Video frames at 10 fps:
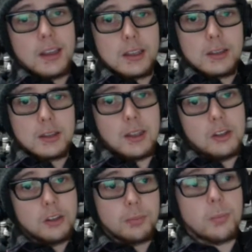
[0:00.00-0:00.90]
he
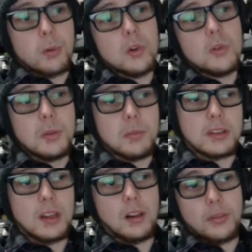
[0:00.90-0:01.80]
just proved
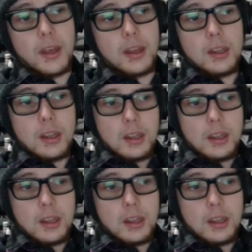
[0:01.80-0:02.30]
himself that